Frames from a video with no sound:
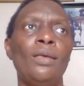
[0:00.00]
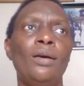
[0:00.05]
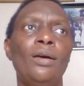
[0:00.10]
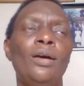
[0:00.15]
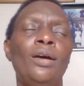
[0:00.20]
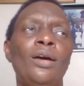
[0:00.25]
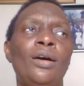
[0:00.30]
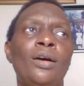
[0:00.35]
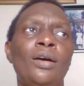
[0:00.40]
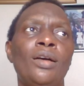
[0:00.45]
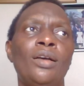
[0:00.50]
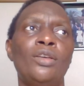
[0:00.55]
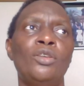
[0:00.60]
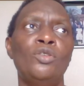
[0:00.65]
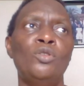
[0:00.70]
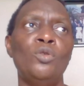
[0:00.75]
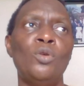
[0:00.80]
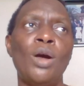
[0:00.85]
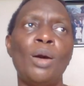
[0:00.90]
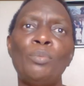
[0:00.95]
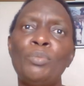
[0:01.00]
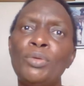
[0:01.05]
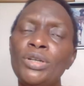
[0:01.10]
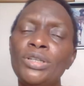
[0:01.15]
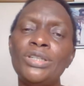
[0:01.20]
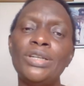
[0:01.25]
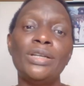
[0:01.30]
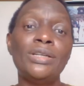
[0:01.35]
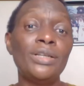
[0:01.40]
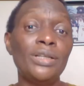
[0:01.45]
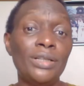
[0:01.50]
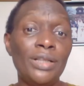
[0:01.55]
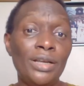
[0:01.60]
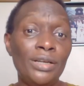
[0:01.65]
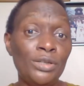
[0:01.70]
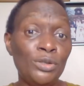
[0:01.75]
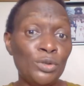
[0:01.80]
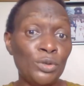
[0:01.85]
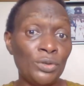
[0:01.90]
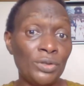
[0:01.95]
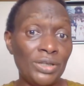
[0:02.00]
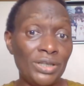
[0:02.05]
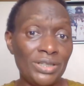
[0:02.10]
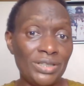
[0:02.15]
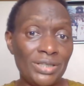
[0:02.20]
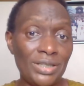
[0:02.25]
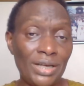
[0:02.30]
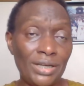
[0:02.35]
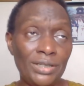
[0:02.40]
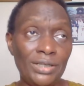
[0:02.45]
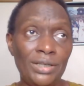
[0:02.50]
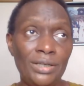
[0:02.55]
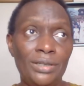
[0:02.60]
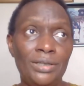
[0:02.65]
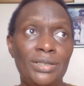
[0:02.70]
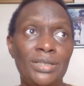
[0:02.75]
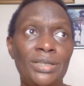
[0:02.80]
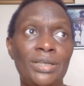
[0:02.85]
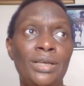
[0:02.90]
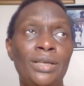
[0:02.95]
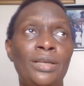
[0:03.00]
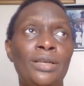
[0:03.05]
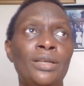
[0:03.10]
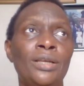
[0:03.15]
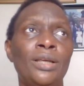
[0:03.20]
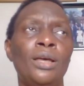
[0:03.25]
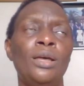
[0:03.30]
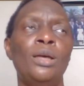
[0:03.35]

you appreciated the little things that he did,